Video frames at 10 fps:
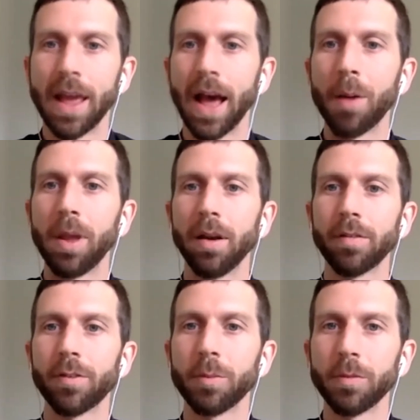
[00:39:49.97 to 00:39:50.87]
I'm hearing
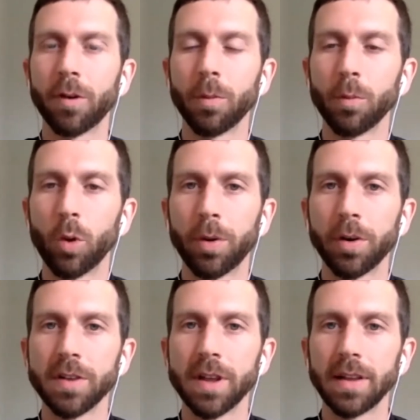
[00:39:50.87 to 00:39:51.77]
from one
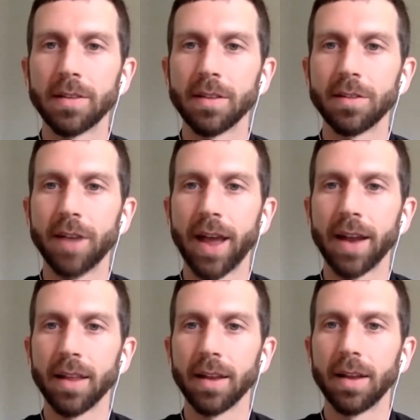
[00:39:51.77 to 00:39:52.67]
person, at least in the chat,
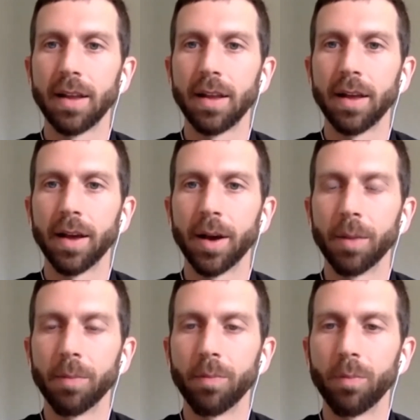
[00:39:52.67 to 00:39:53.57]
that
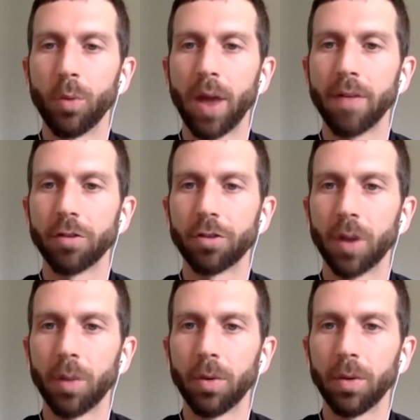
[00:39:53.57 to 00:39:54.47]
they're having
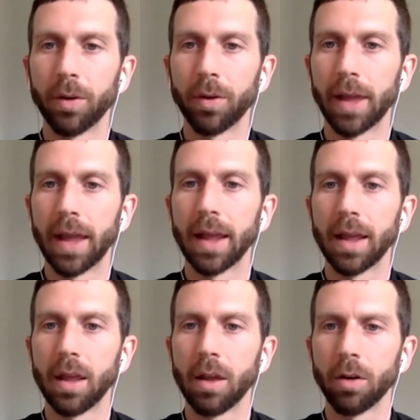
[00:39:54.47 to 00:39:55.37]
trouble or can't
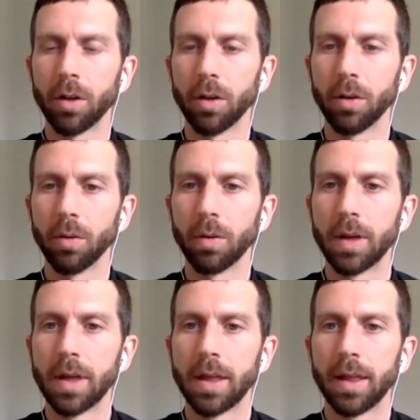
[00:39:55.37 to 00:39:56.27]
hear you.
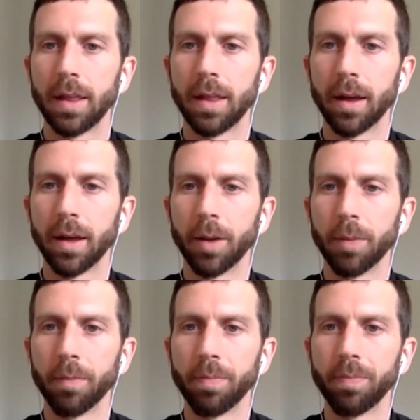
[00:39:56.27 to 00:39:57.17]

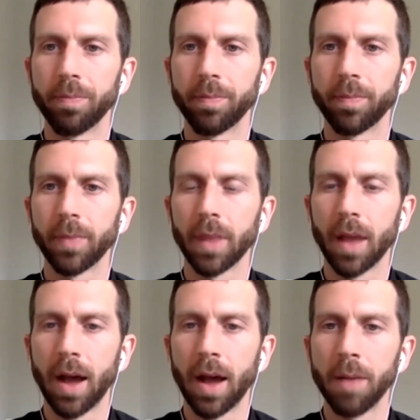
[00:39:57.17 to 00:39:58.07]
I'm
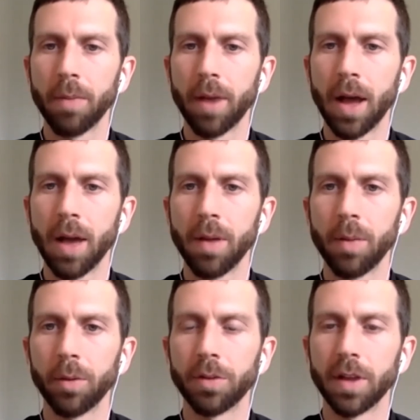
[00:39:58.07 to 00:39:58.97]

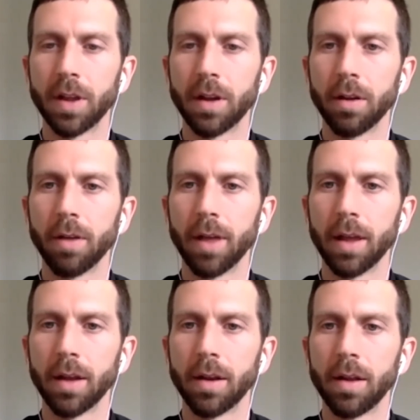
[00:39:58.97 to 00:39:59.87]
able to hear you, Ann.